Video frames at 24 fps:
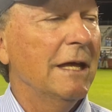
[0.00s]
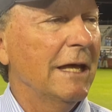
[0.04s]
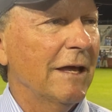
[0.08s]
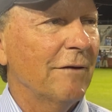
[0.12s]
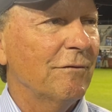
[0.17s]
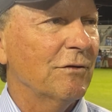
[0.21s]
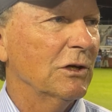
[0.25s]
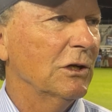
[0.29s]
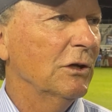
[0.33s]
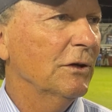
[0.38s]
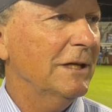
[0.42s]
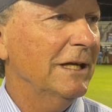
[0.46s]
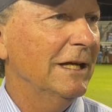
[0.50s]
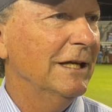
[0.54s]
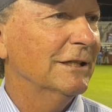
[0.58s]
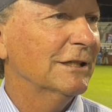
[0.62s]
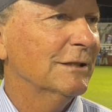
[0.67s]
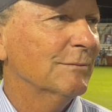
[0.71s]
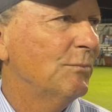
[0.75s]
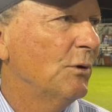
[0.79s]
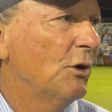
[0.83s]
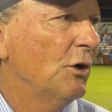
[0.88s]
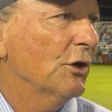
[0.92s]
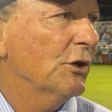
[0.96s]
if you're looking at
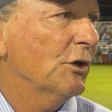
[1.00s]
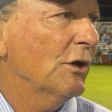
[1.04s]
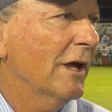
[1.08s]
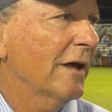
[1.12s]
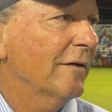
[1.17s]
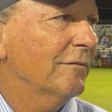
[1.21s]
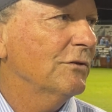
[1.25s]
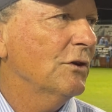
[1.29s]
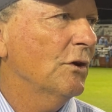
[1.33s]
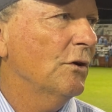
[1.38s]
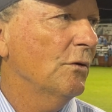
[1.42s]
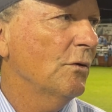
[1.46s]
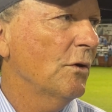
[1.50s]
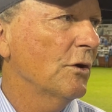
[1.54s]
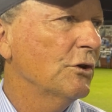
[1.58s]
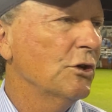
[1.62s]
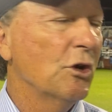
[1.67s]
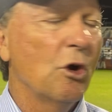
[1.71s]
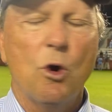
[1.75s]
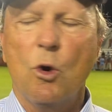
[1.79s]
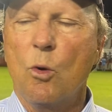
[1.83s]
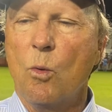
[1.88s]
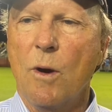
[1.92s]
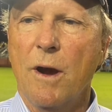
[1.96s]
the ball, you have
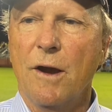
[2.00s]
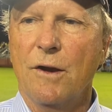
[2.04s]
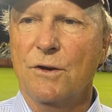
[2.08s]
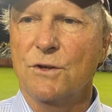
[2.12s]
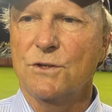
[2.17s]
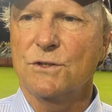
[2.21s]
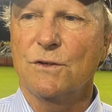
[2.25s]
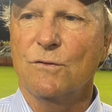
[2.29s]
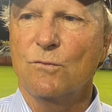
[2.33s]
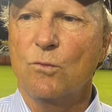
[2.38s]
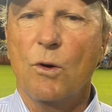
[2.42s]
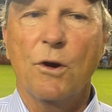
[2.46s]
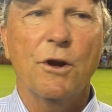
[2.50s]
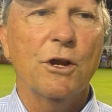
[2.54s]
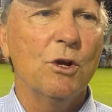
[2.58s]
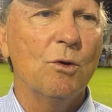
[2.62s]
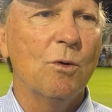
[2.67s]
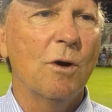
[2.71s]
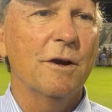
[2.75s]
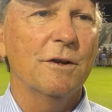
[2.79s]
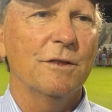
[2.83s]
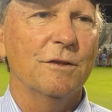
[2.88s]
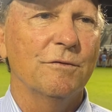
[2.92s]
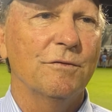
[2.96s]
no awareness of where you
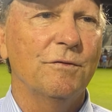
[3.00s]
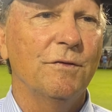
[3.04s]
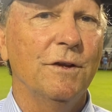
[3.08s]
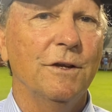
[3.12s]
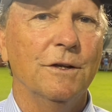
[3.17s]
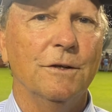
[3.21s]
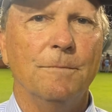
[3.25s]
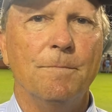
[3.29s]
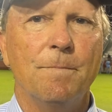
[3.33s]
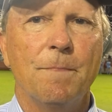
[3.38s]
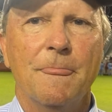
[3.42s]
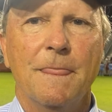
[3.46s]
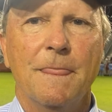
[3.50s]
are in the field.